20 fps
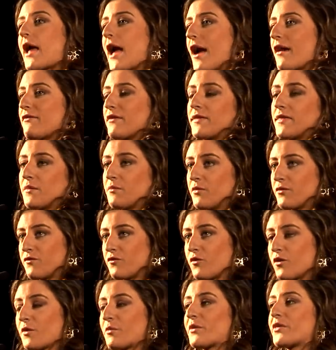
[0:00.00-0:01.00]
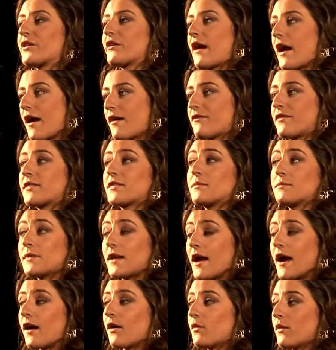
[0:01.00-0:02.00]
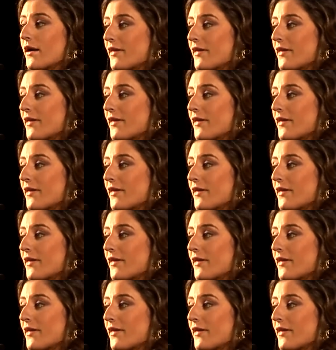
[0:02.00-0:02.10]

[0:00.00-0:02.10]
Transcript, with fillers: having them before, but they're having them now.